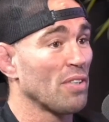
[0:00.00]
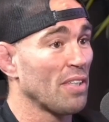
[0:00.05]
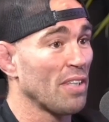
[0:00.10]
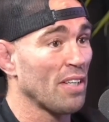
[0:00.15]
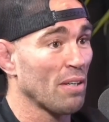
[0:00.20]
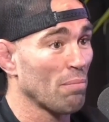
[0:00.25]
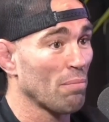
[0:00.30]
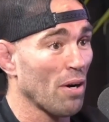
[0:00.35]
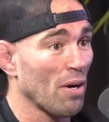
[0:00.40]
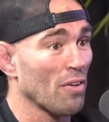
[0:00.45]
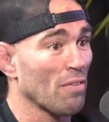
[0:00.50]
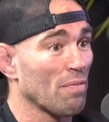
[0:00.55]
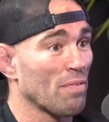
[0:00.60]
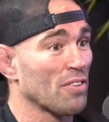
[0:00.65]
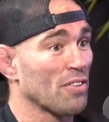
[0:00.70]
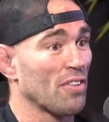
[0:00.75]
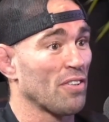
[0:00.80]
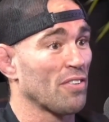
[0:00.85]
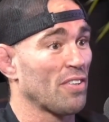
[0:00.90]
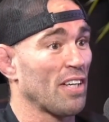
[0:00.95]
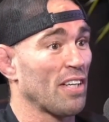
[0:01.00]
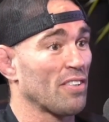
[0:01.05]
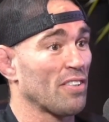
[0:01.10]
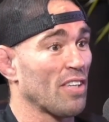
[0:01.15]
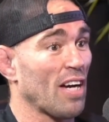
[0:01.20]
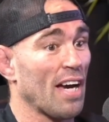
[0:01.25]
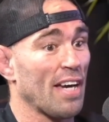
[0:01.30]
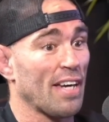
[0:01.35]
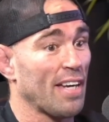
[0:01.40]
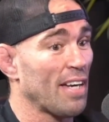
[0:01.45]
need a mother for certain things.
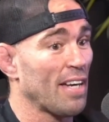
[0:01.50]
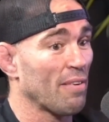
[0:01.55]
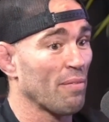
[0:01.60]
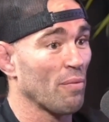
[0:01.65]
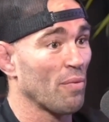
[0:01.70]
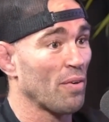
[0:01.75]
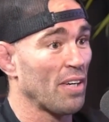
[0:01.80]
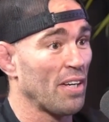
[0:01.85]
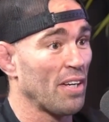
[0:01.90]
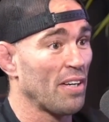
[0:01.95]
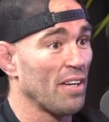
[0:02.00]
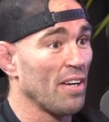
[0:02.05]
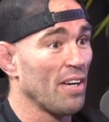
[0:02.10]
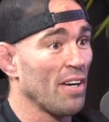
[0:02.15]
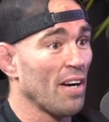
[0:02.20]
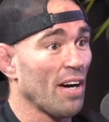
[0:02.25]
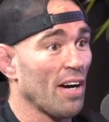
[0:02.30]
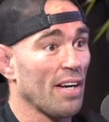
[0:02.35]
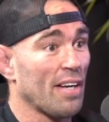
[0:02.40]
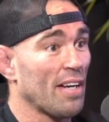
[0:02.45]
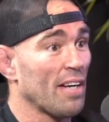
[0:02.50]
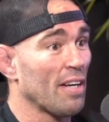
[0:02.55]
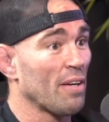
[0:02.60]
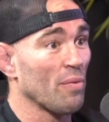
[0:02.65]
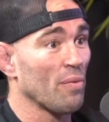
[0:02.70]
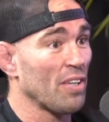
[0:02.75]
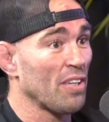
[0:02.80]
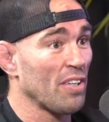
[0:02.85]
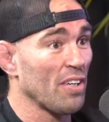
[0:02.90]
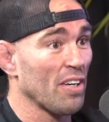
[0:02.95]
I can't
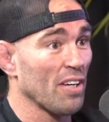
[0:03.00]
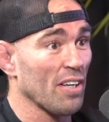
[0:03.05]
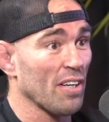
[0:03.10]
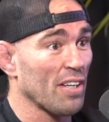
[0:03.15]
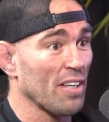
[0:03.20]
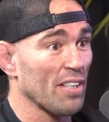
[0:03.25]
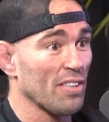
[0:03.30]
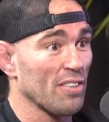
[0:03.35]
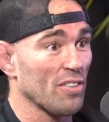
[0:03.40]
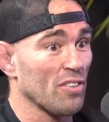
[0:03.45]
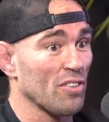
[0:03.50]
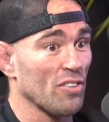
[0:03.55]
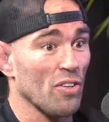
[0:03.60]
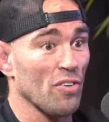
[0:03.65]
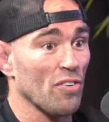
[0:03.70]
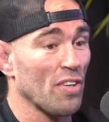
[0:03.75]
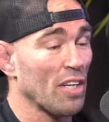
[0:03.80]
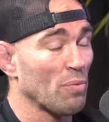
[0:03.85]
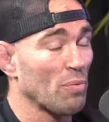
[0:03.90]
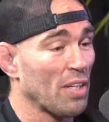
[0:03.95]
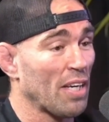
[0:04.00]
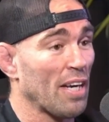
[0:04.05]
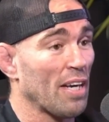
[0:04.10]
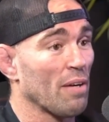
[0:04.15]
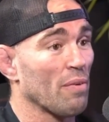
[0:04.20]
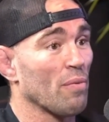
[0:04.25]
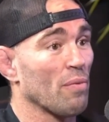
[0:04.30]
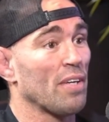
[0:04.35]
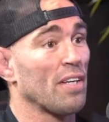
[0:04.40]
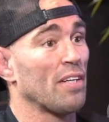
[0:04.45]
read young kids. There's certain things we
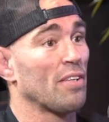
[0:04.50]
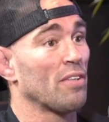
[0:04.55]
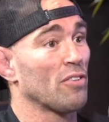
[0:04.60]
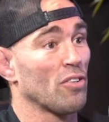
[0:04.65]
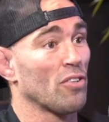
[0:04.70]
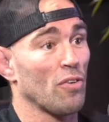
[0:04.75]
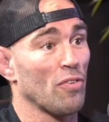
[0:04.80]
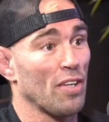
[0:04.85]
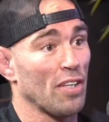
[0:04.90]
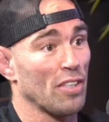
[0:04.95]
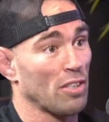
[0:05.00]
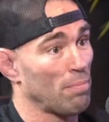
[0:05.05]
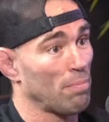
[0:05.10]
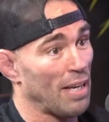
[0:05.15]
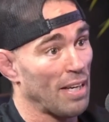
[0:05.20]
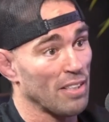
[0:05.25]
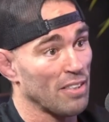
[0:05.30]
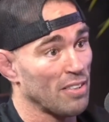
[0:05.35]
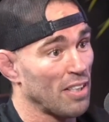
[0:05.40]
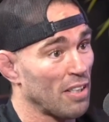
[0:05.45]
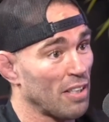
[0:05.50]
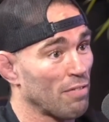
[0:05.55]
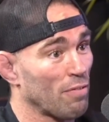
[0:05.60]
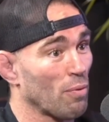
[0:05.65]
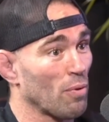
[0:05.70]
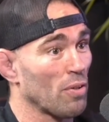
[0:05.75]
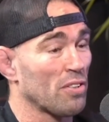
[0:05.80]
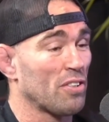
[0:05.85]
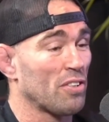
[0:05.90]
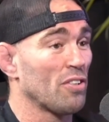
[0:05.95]
can't read. There's certain things the man's needed
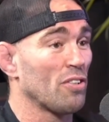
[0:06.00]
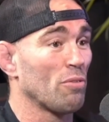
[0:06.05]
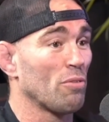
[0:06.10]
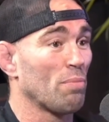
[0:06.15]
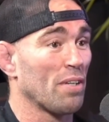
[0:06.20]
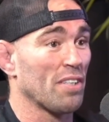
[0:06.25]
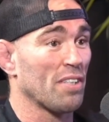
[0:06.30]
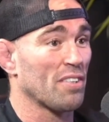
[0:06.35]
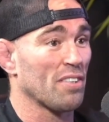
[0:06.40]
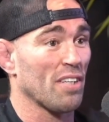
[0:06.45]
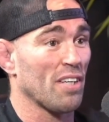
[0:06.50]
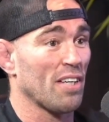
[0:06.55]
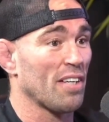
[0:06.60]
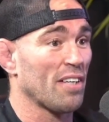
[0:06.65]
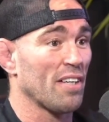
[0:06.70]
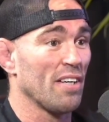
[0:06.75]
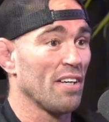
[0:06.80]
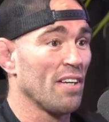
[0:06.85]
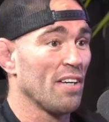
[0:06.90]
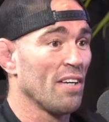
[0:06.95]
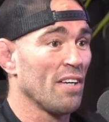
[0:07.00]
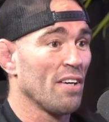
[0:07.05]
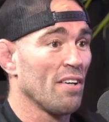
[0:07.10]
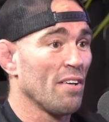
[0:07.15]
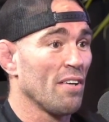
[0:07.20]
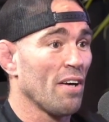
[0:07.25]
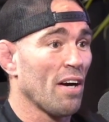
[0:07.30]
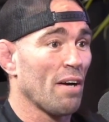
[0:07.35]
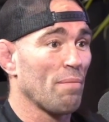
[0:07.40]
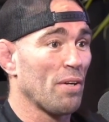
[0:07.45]
for too, but it's like,
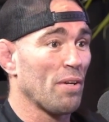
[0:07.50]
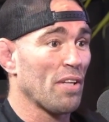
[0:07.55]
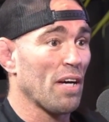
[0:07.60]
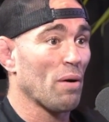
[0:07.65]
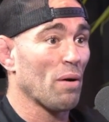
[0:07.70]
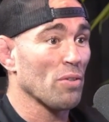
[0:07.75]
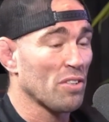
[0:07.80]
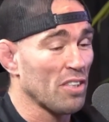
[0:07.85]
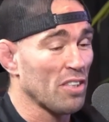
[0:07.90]
I mean, that was an